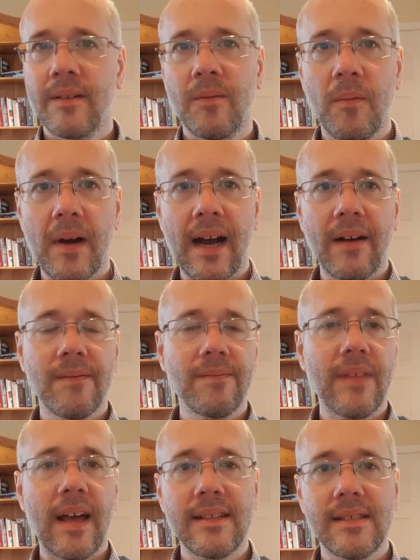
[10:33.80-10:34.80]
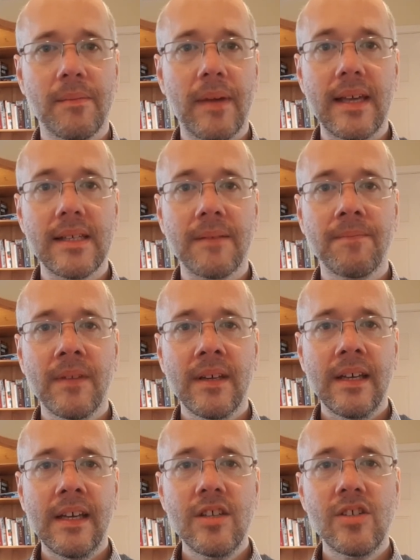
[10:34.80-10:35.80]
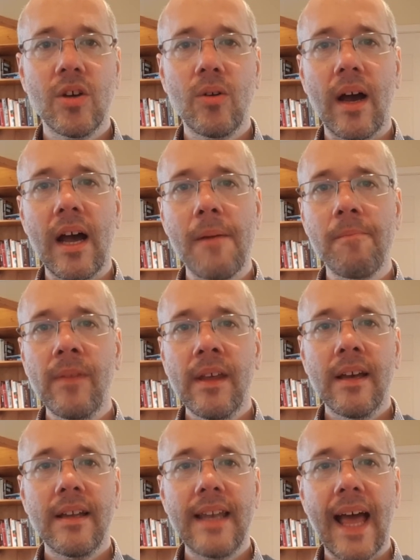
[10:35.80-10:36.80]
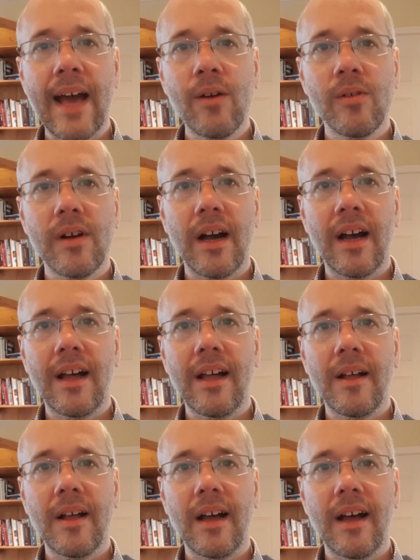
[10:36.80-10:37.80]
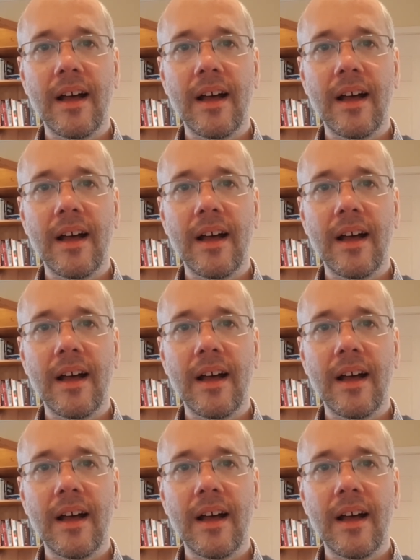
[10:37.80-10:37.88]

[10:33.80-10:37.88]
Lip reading: Wow, that's amazing. So now, as